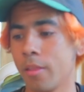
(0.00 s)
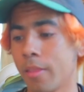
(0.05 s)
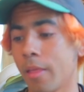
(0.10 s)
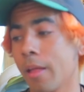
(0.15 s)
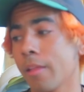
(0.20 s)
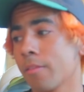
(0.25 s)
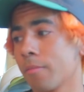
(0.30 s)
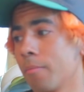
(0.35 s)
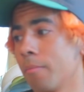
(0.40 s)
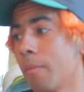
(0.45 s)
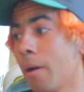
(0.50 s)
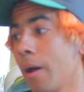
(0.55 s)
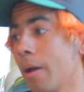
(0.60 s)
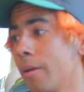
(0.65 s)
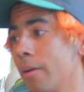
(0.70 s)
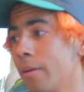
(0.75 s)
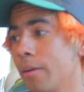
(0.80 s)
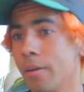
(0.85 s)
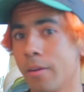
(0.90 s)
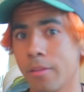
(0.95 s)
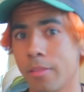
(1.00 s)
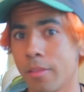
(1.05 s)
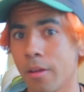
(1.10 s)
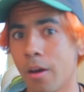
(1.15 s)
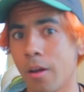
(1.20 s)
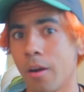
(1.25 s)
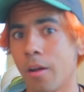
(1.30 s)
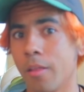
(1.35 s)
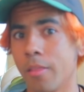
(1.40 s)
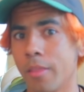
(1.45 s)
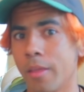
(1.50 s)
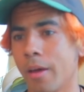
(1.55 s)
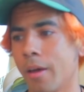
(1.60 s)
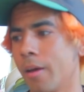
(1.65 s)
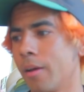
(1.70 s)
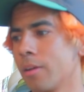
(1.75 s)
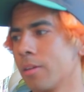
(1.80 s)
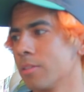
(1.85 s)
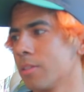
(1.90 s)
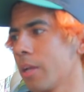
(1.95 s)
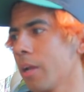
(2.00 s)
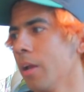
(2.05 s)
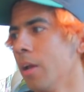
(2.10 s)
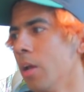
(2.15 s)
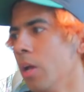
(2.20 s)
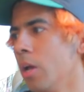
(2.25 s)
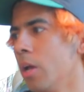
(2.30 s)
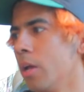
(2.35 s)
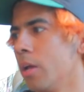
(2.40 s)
That's my thought on that. Because like